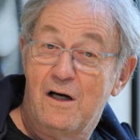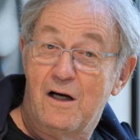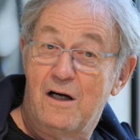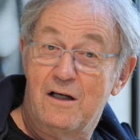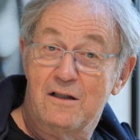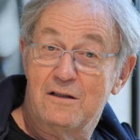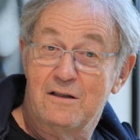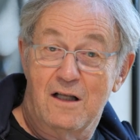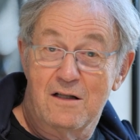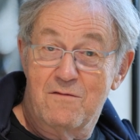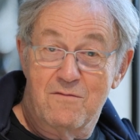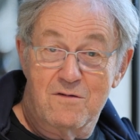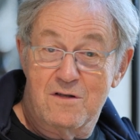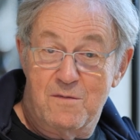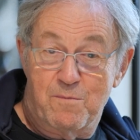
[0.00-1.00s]
And
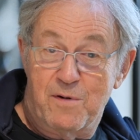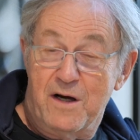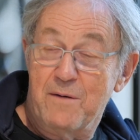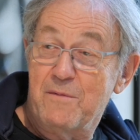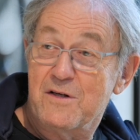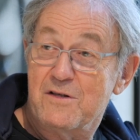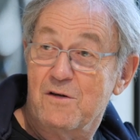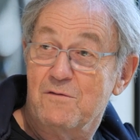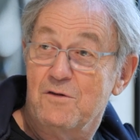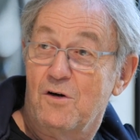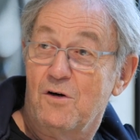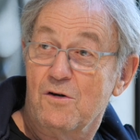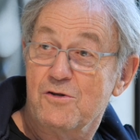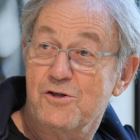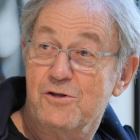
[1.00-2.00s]
that was premise of the
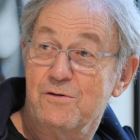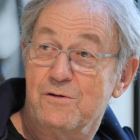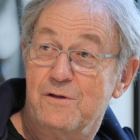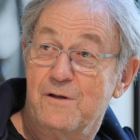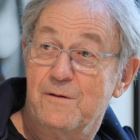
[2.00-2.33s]
whole shoot.